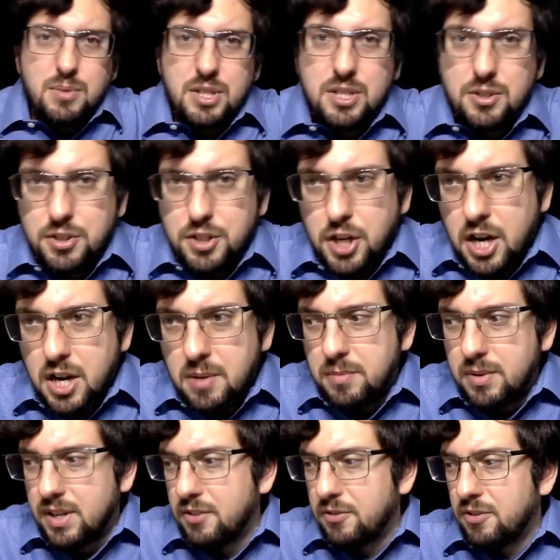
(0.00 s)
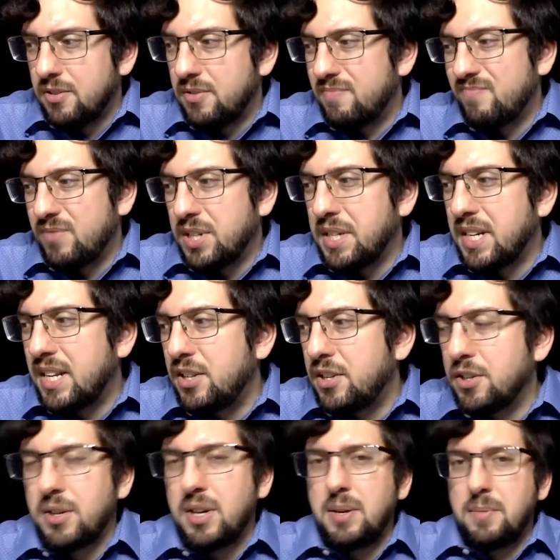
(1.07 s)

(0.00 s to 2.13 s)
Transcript: what's your job, and uh, but you know